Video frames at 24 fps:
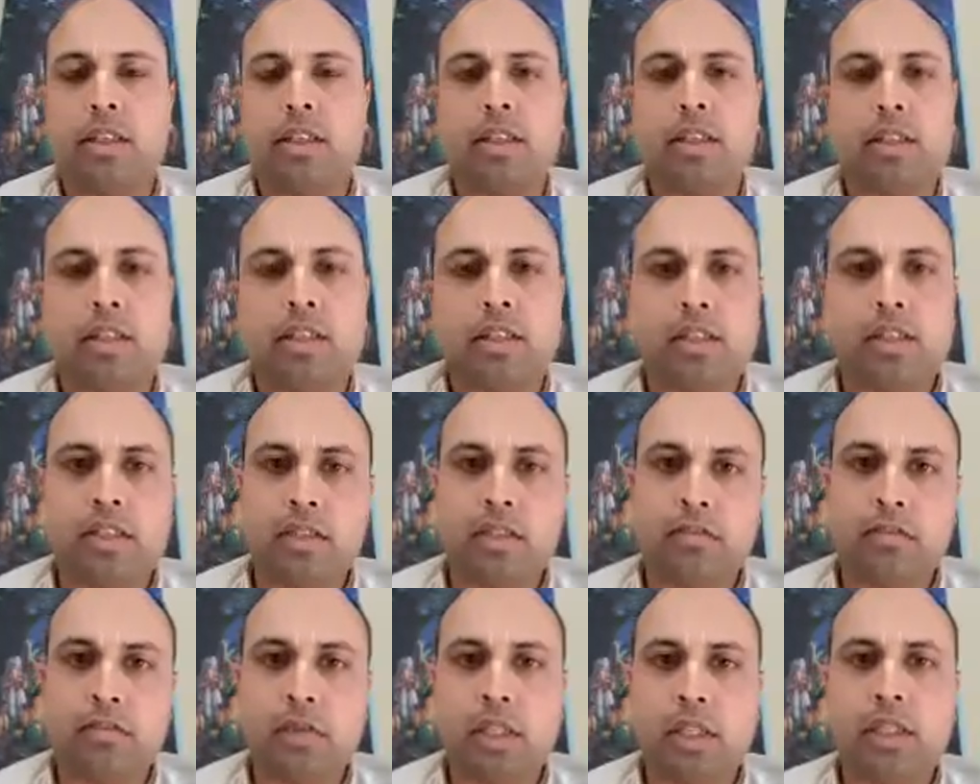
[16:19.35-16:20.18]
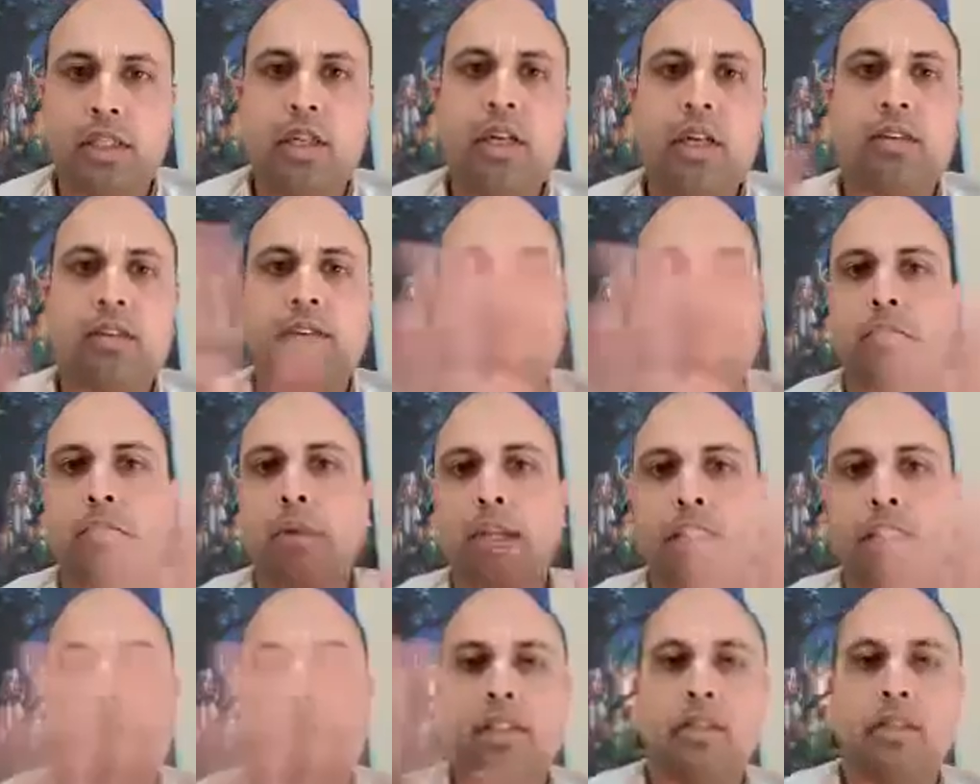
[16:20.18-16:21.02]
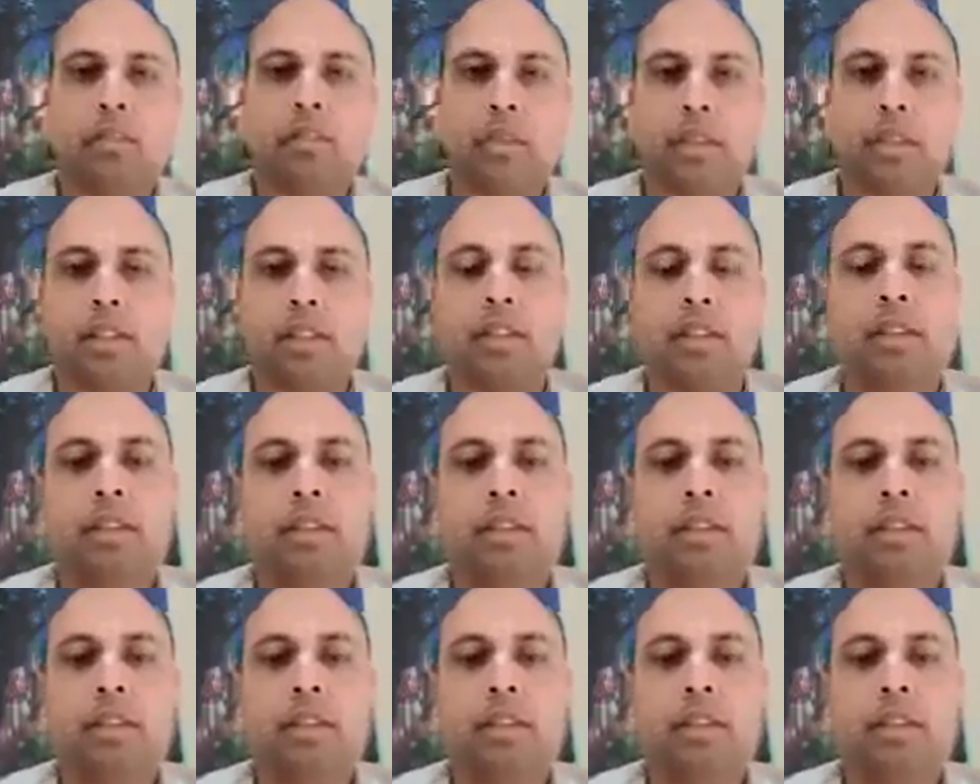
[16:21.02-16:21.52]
and it's being covered by something,